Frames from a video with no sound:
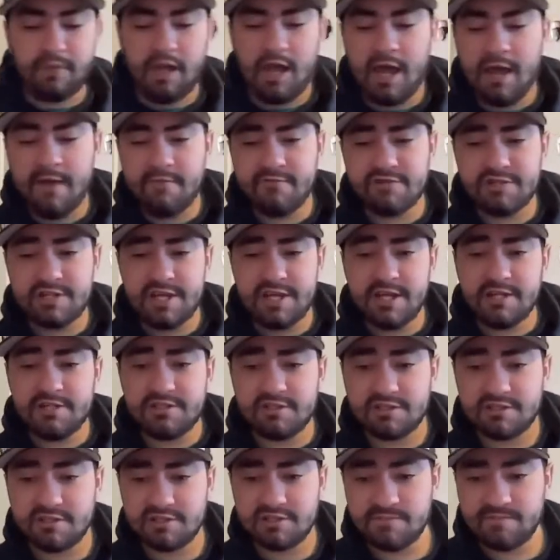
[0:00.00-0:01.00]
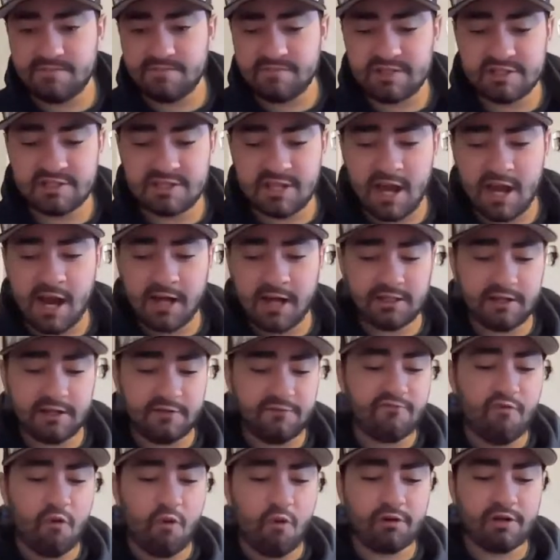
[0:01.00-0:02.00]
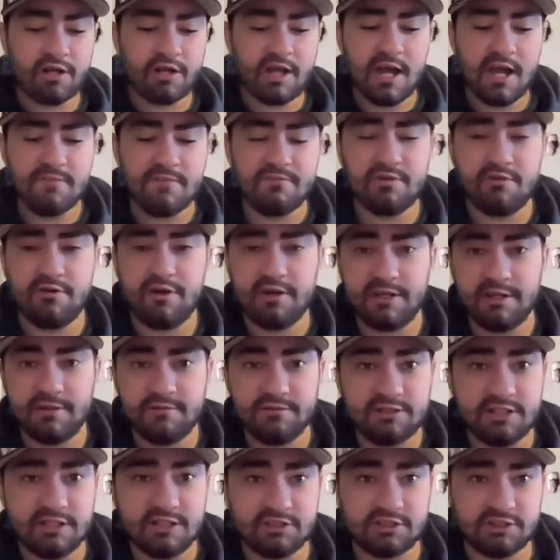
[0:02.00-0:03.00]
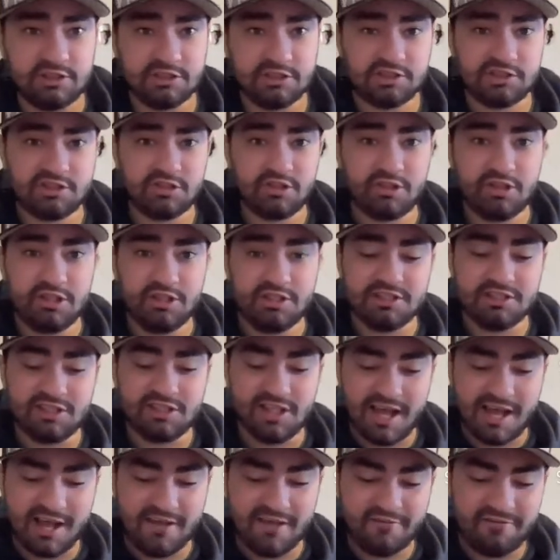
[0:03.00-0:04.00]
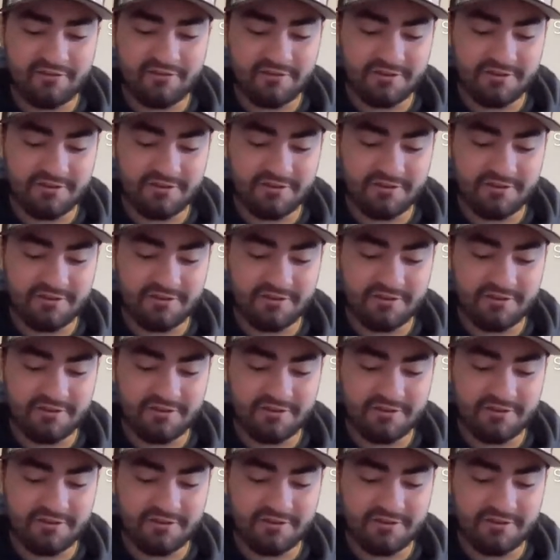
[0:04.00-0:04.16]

I've changed this design like 4 times already since just starting this live.